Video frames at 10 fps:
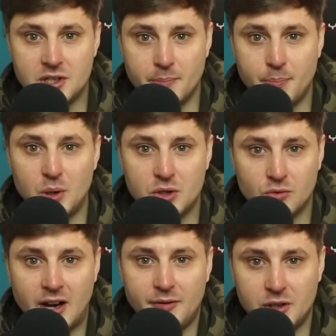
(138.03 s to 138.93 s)
and boost
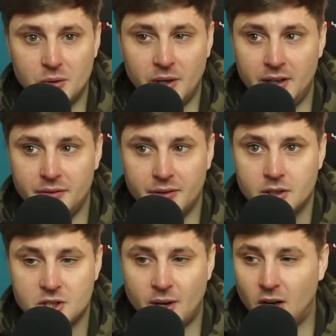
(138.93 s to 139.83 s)
revenue with.
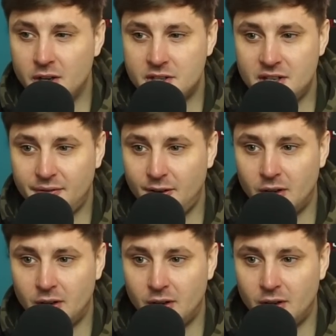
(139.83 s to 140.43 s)
So I honestly feel